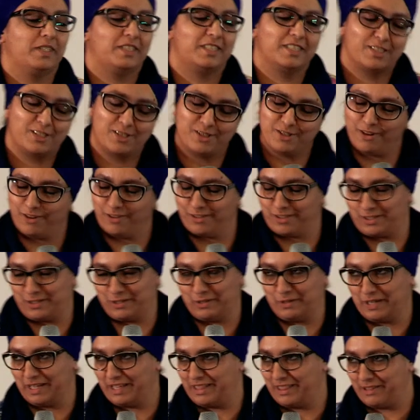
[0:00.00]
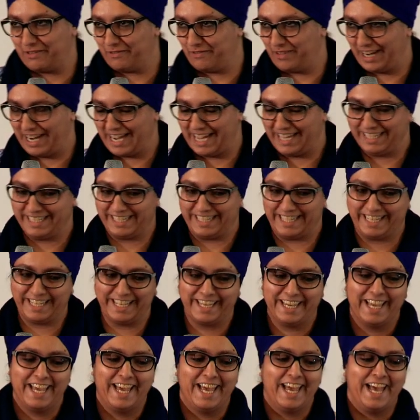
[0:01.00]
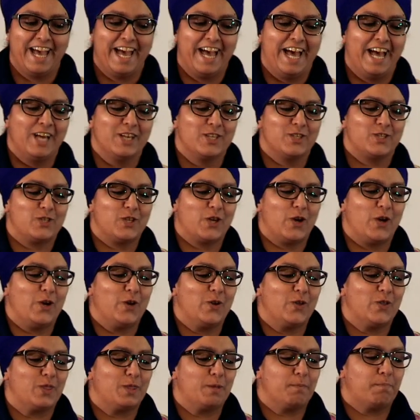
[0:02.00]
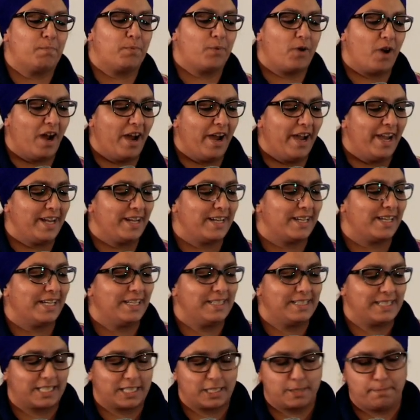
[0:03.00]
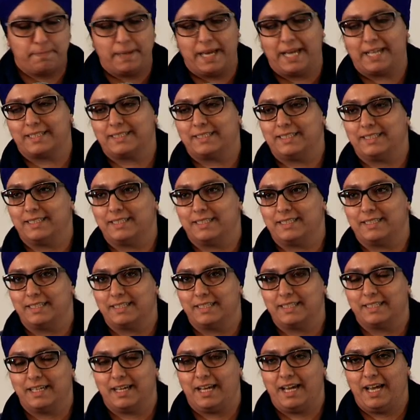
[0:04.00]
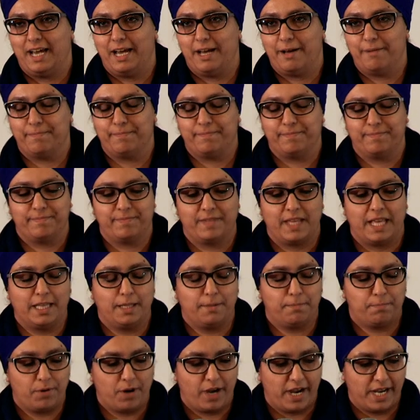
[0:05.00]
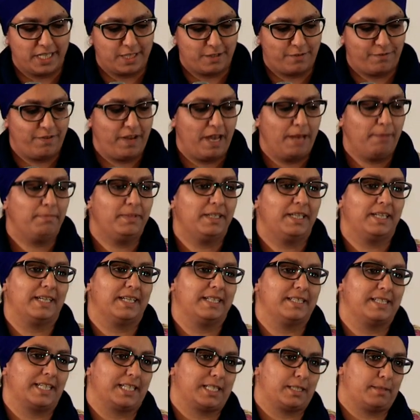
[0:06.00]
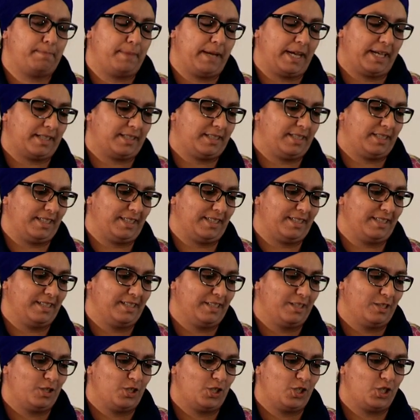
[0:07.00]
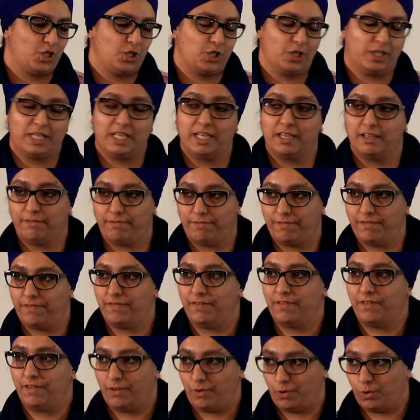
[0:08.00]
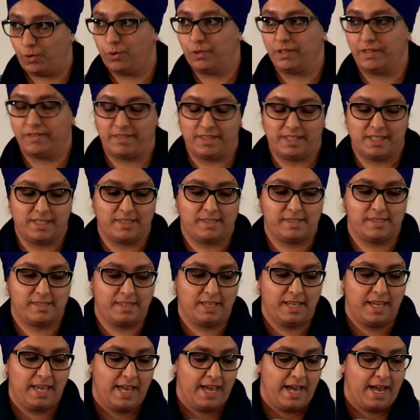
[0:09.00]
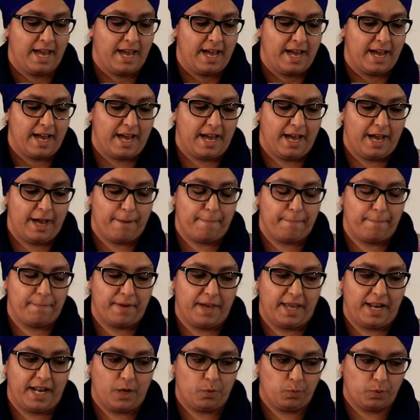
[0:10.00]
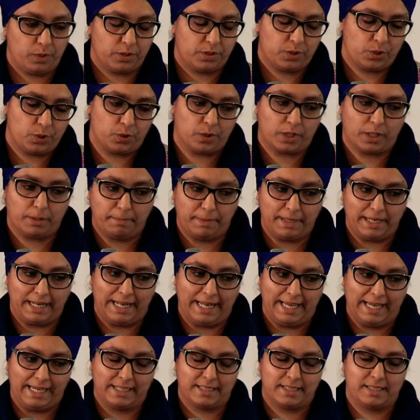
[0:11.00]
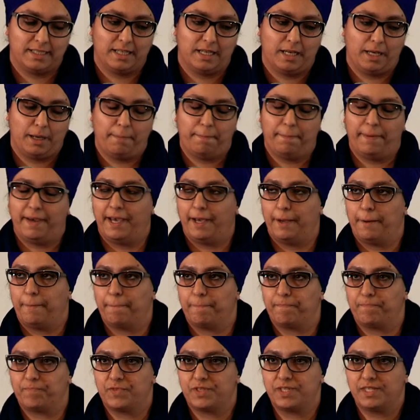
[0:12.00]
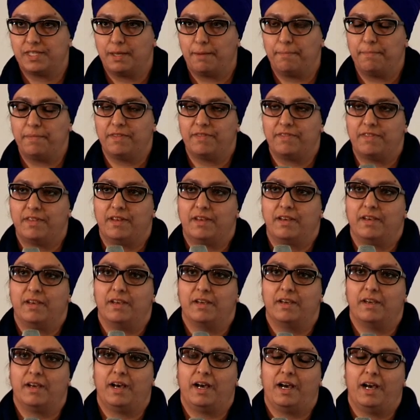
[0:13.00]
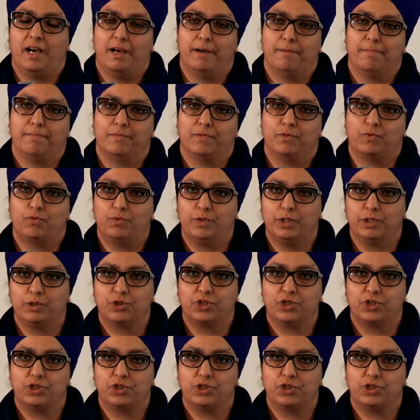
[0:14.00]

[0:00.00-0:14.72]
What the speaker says: is not the reality. So the bride is expected, and the bride's family is expected to give all of this. And I will talk a bit later about some of the real